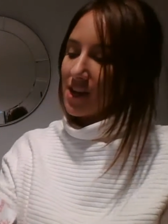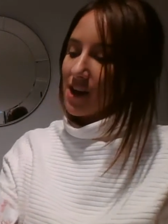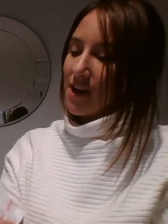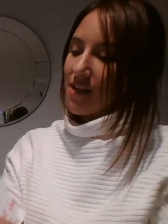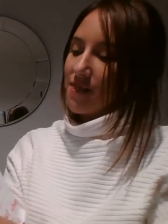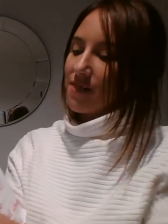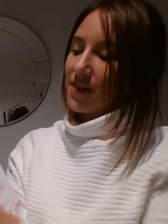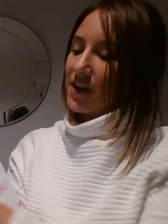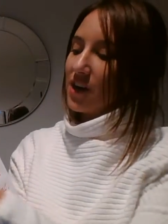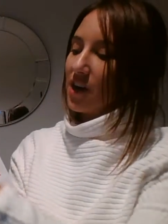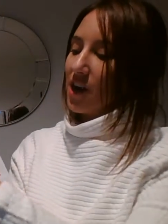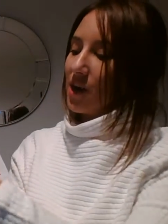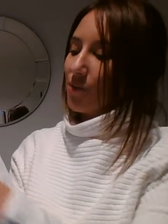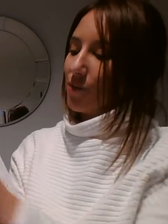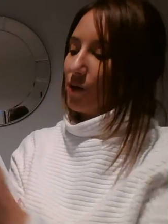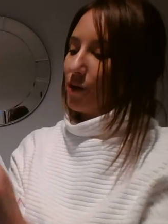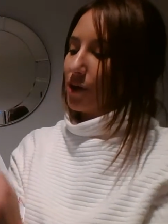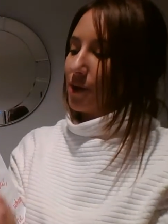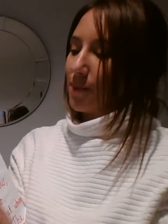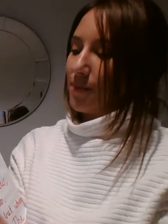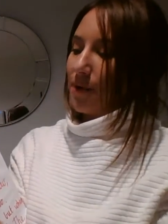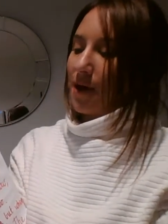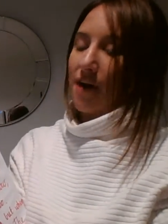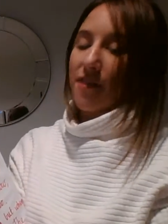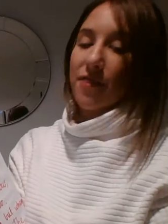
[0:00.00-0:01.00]
then I wrote
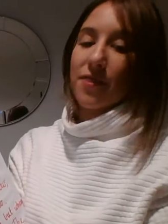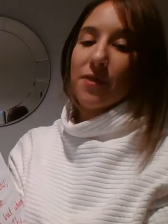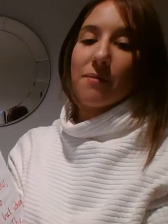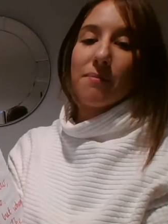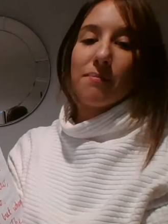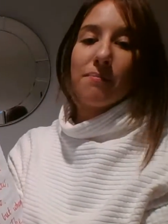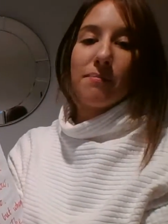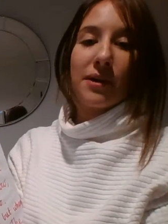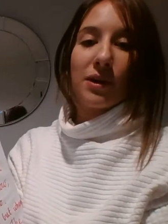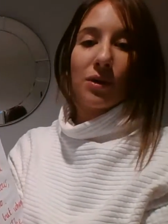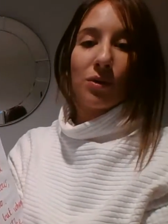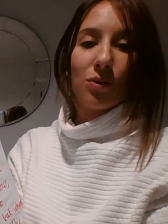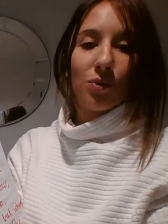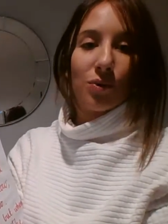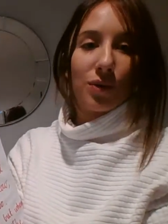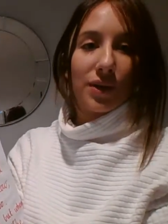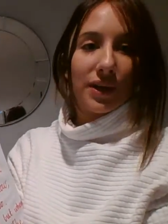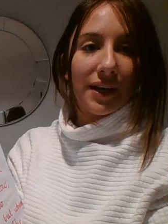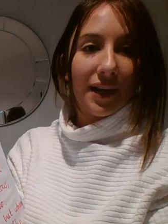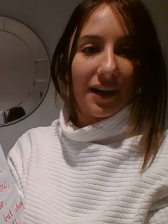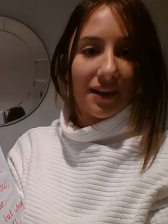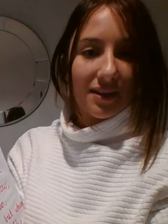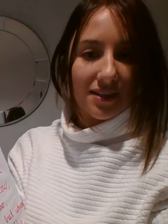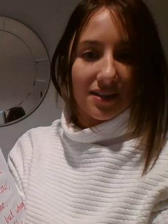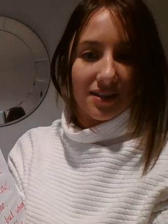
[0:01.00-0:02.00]
about the middle
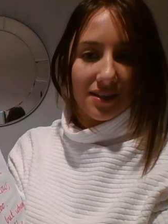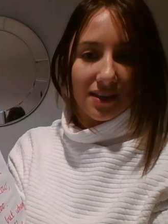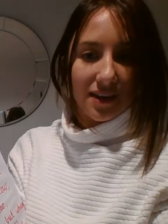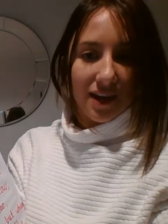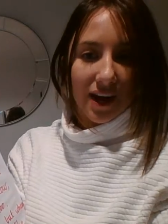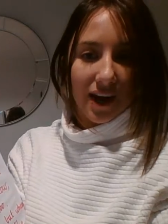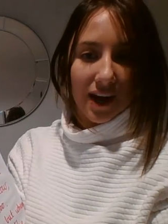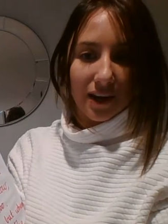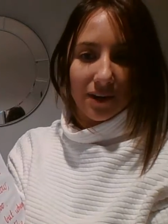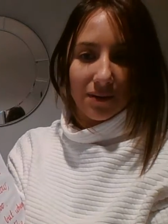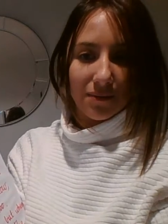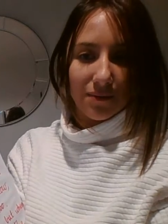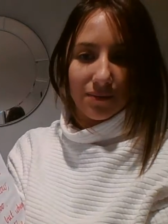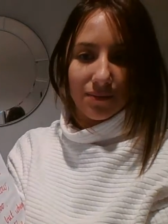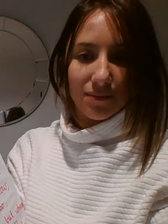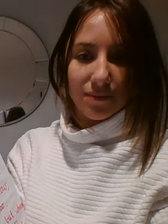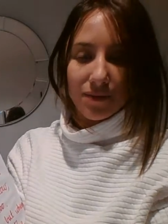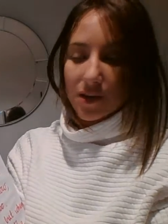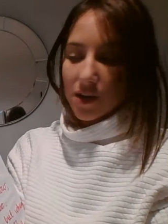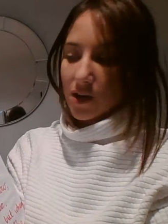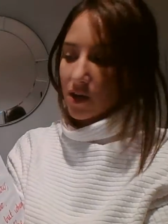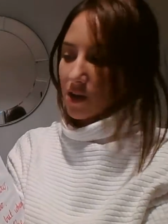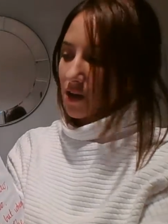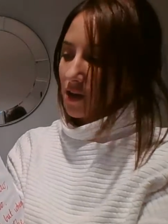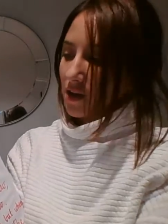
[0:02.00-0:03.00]
yesterday.
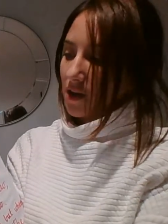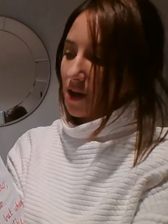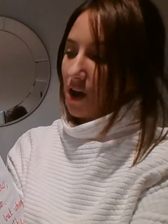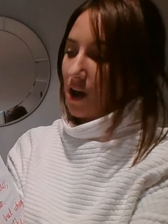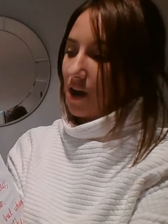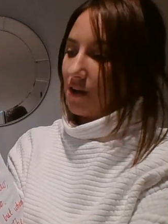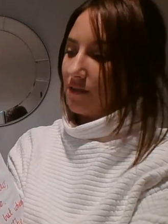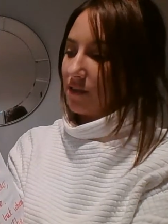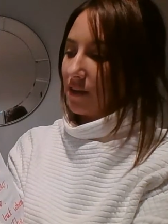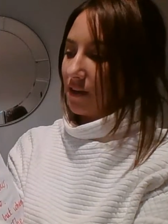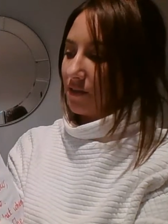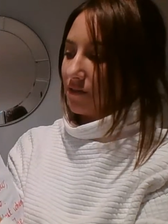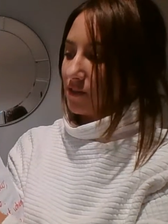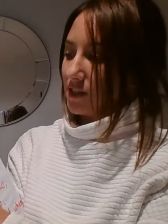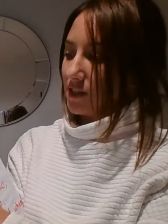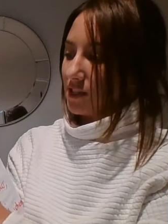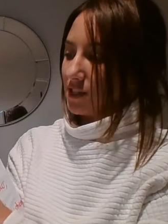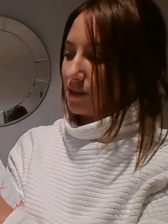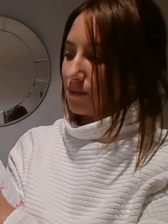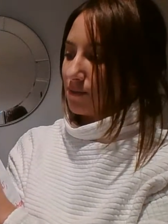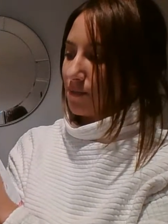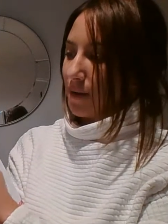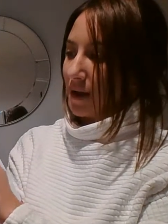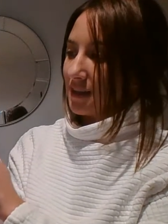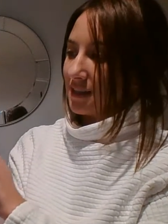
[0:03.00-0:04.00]
I've left a
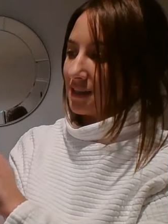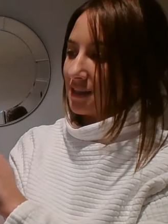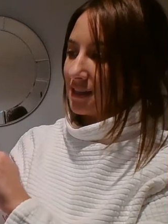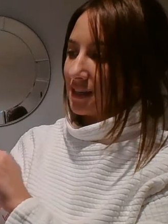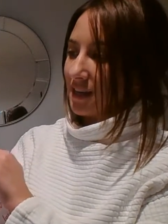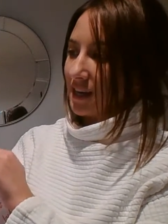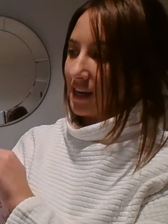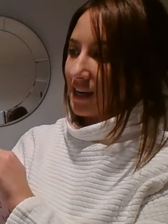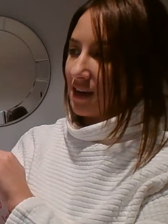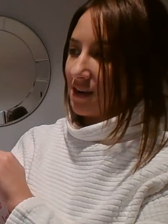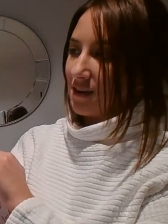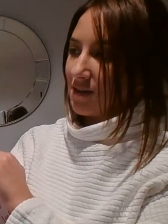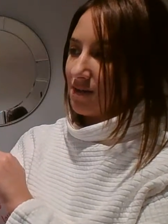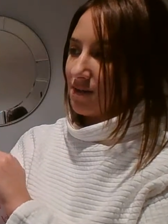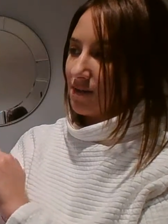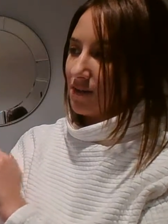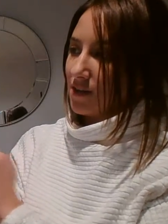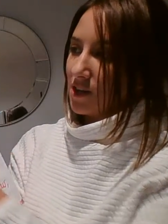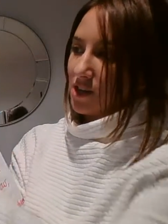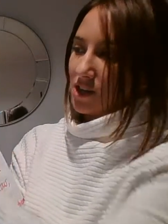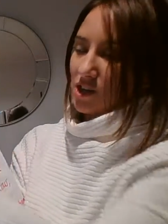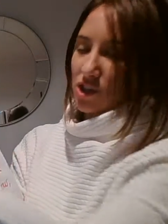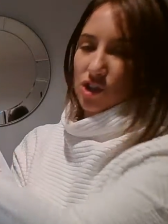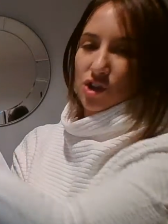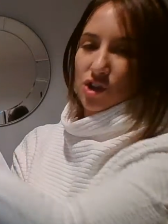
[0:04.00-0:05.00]
space here.
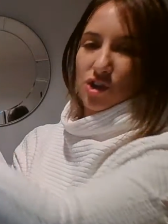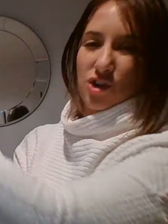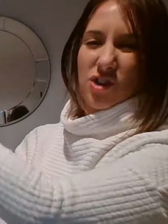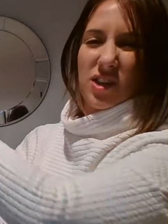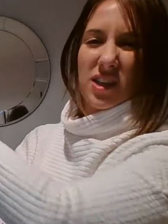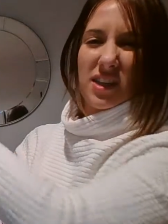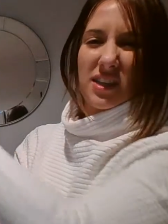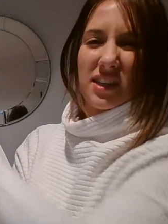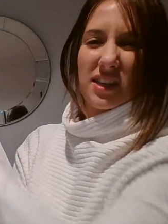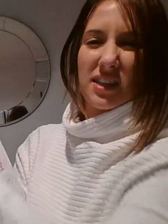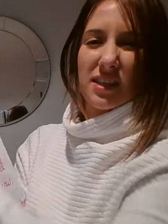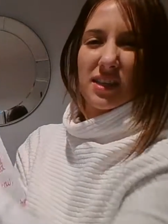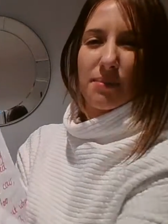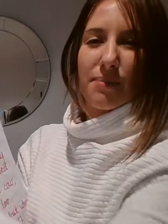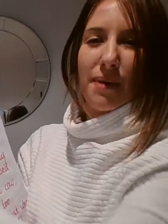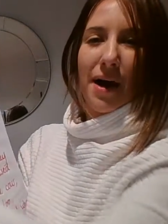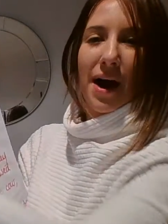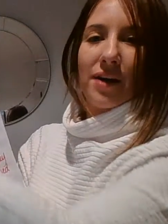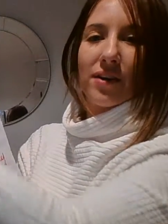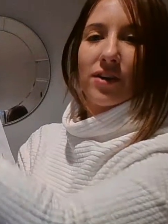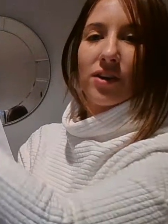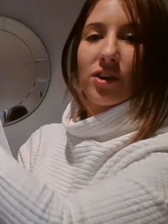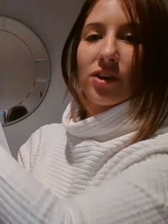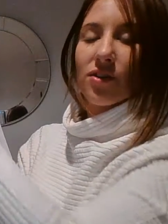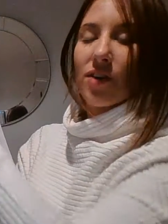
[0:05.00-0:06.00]
So this is a
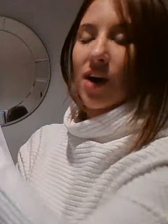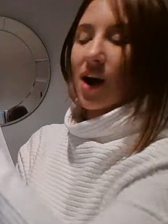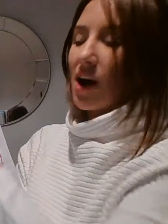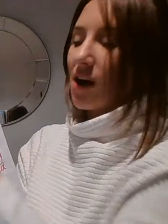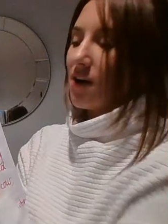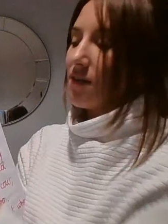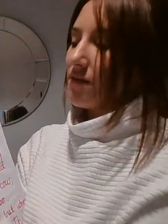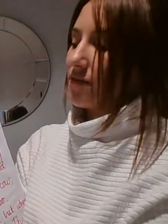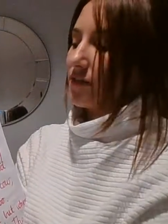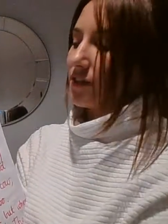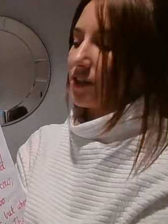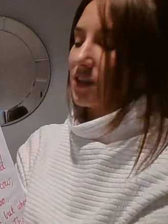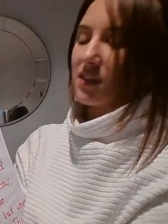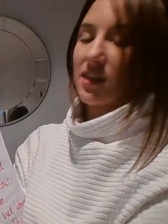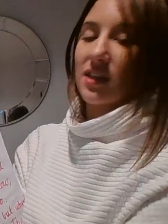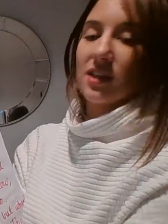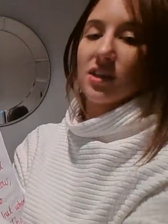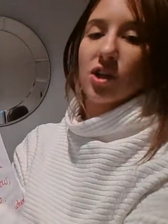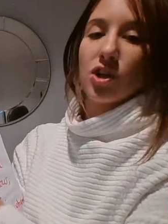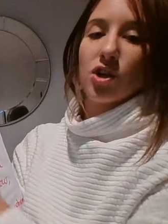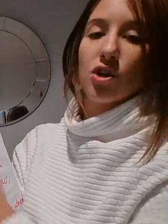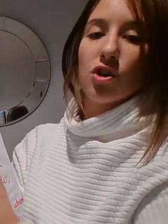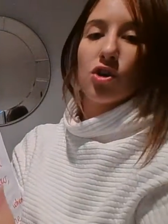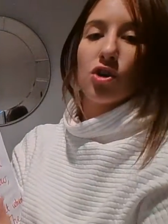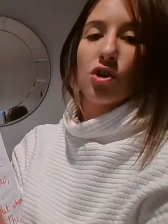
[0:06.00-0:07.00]
paragraph, this is a
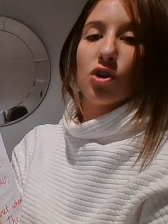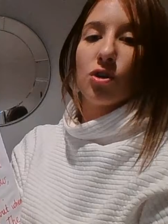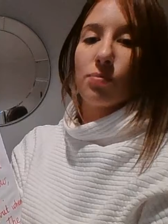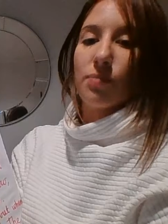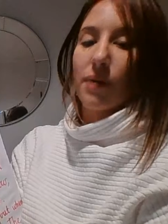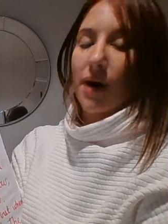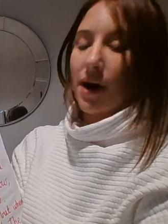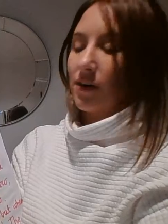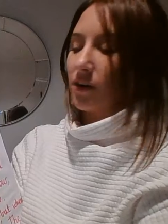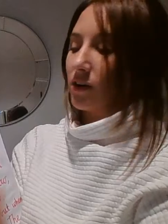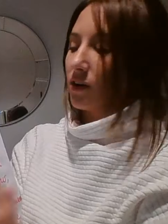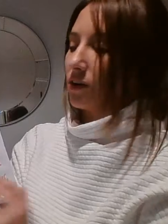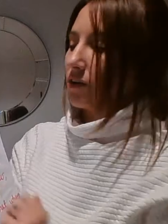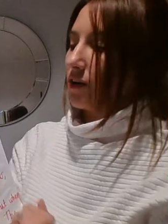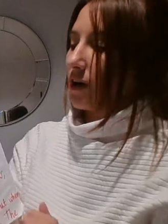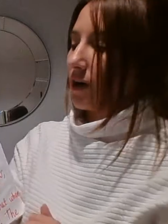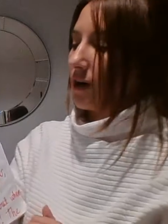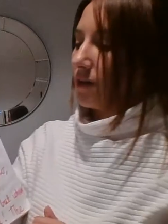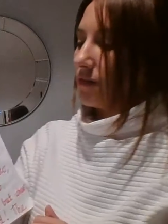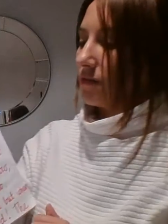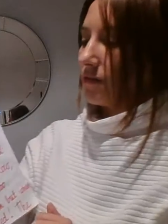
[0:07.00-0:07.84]
new paragraph.